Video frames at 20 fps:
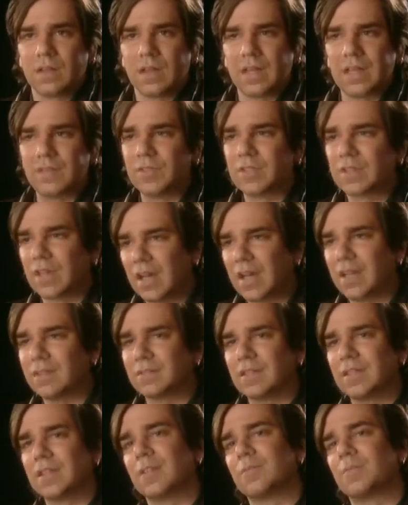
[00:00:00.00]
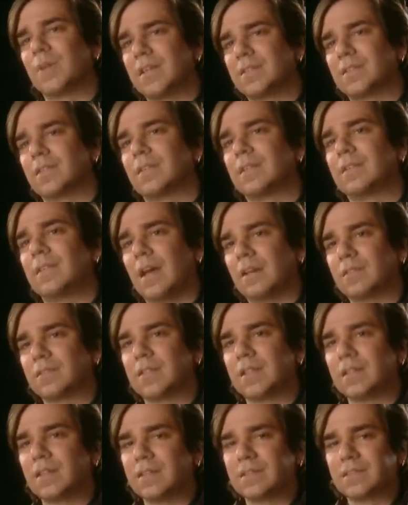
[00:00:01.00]
If you can't, basically nail the
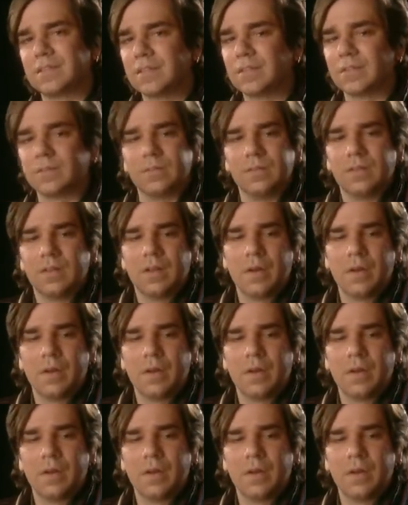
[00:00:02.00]
thing in 2,